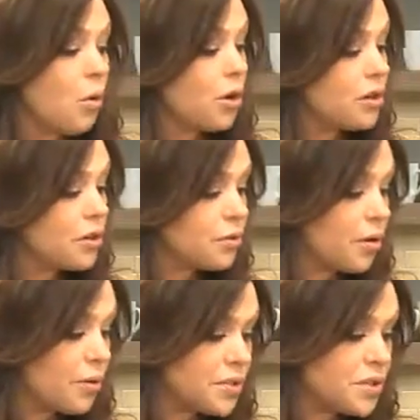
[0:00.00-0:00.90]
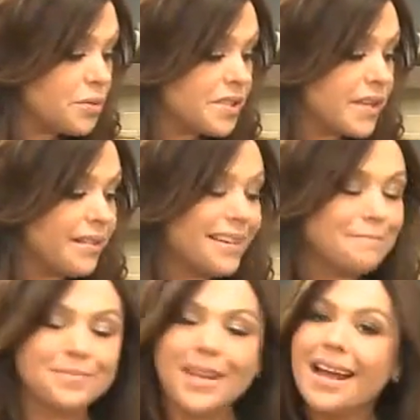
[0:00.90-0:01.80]
or you can throw it into a
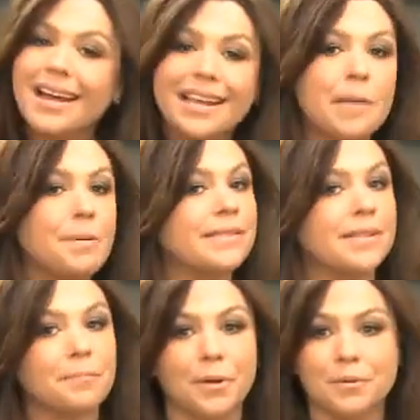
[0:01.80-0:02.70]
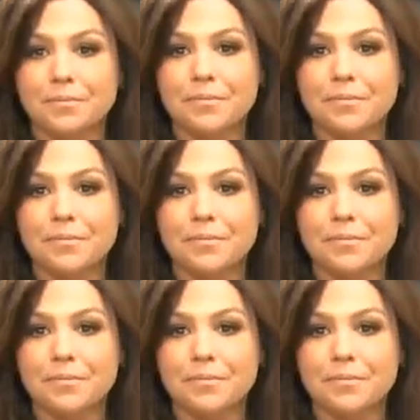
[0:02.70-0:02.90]
skillet. Keep it simple.